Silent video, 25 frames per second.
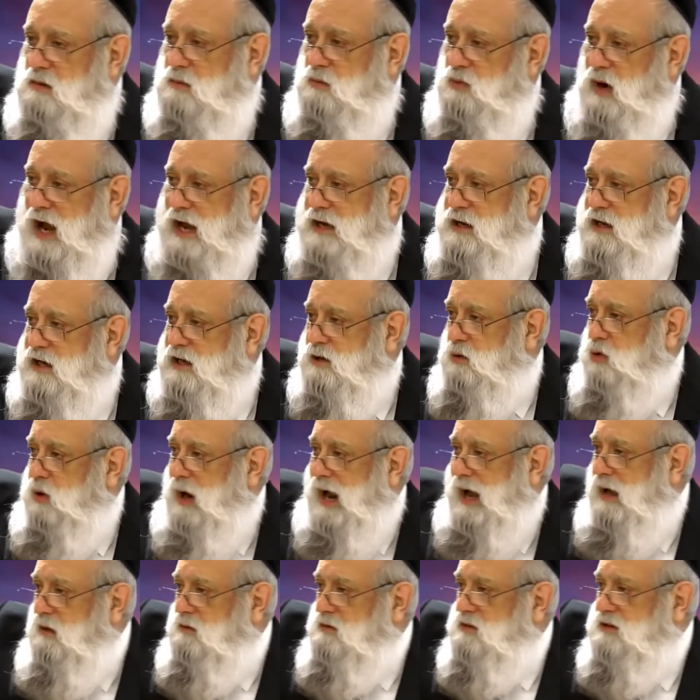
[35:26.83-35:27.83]
writing
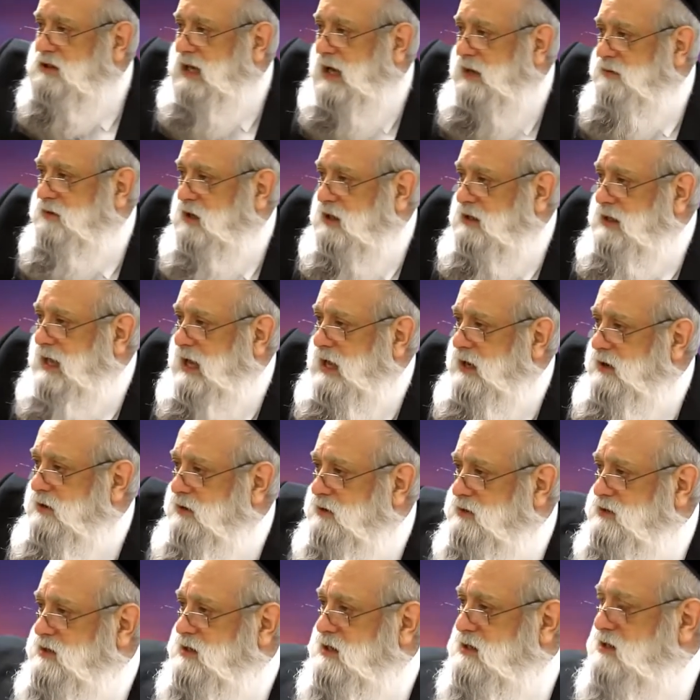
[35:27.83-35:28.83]
crowns on the
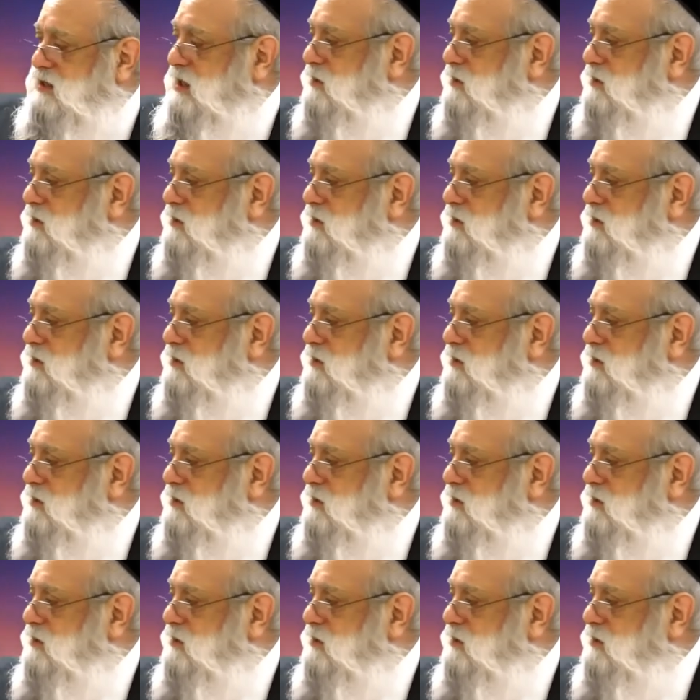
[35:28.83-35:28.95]
letters, he